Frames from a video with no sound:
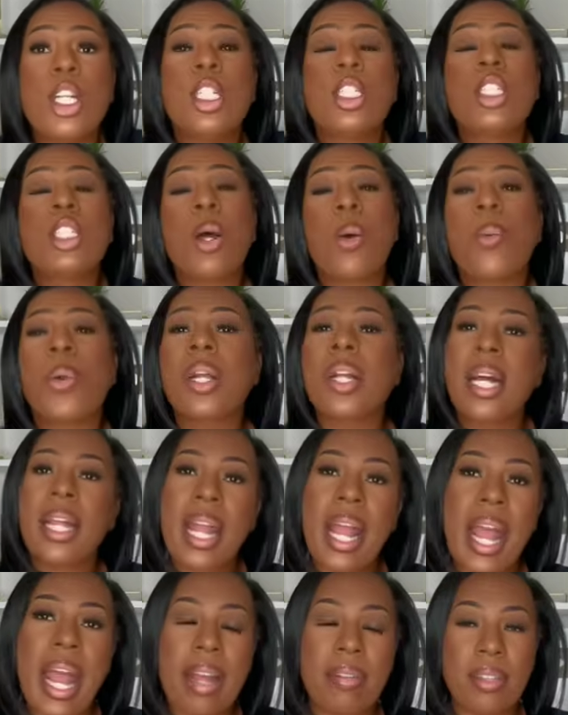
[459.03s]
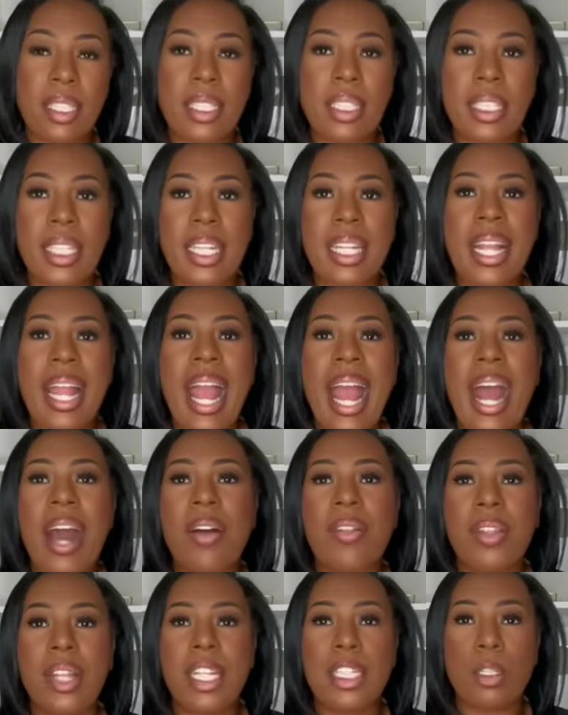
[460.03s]
So we're going to have to see
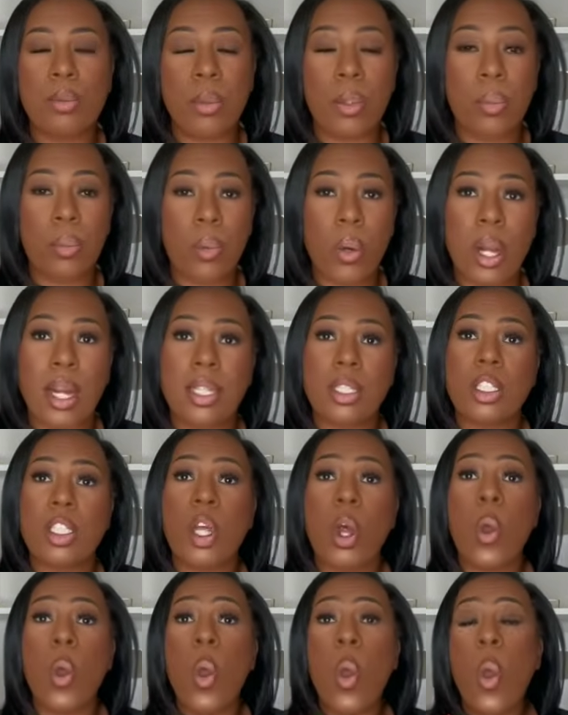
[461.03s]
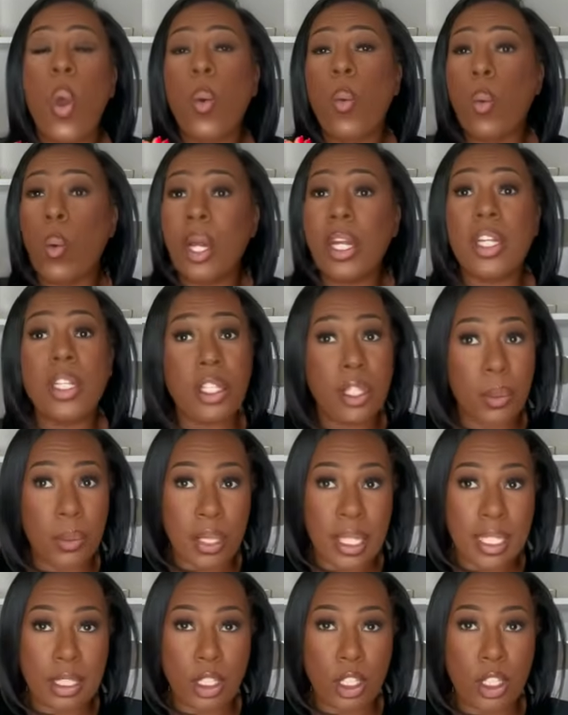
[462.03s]
how this will work. So what do you
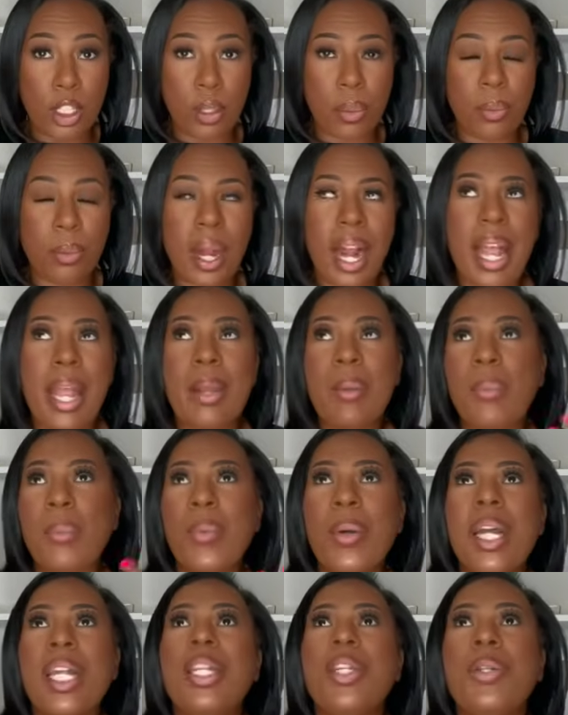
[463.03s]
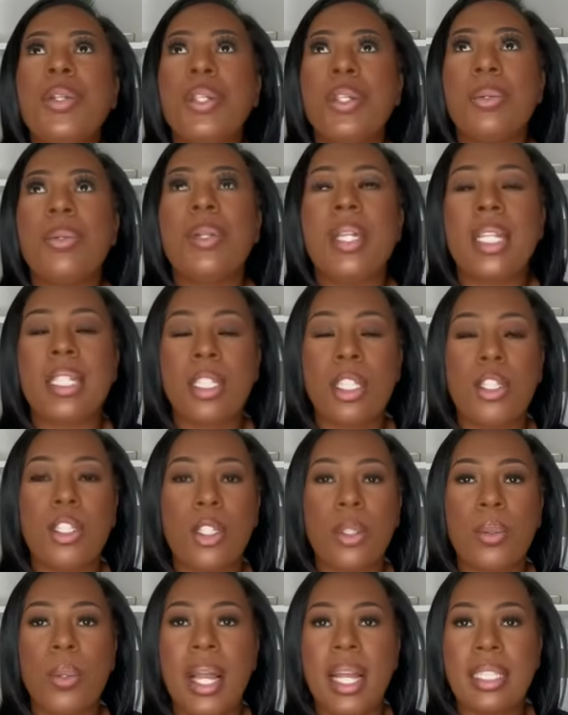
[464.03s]
need to do, right? What do you need to
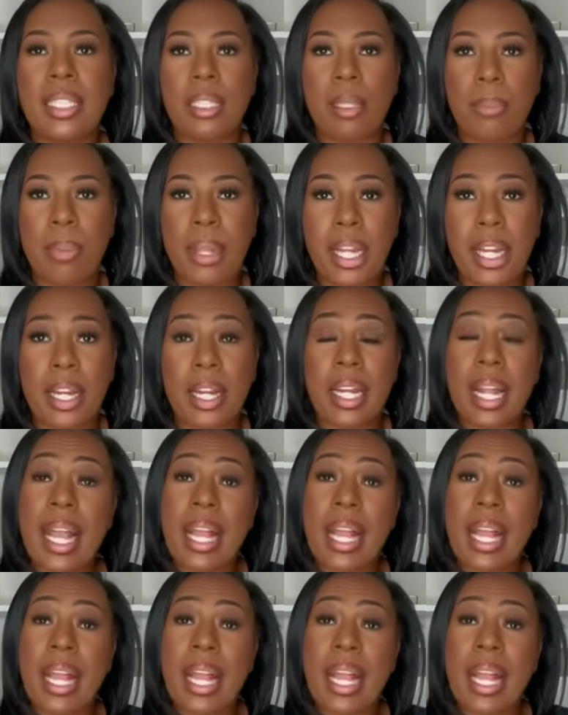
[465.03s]
do as the parent?